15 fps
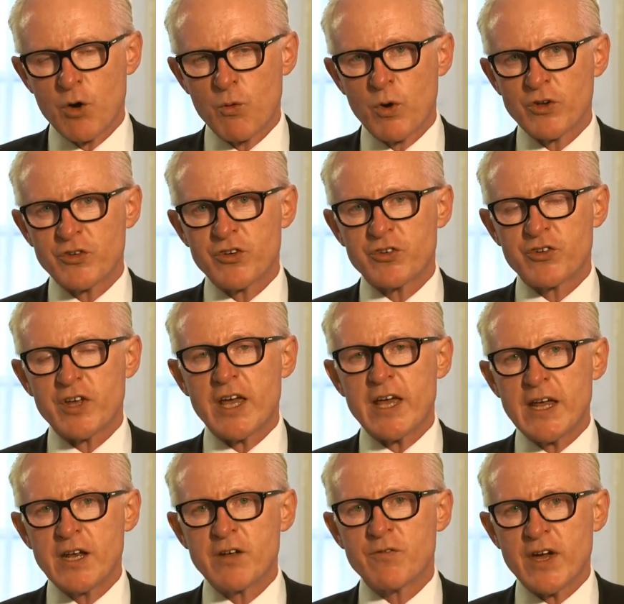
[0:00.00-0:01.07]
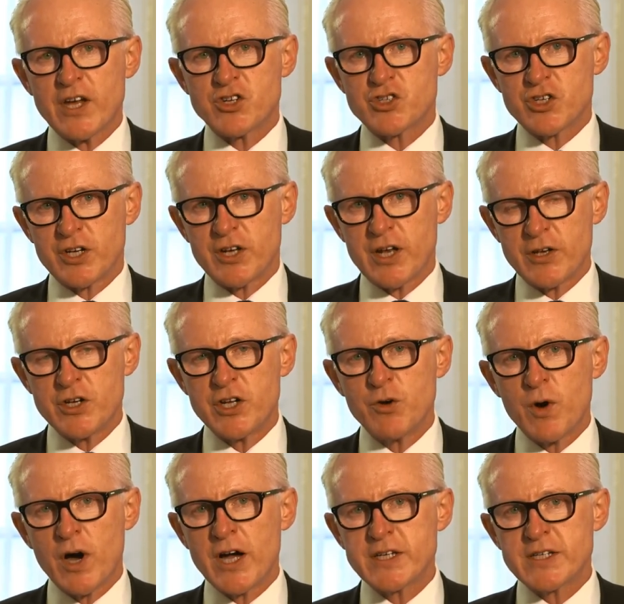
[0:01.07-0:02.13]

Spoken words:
wanted innovation, new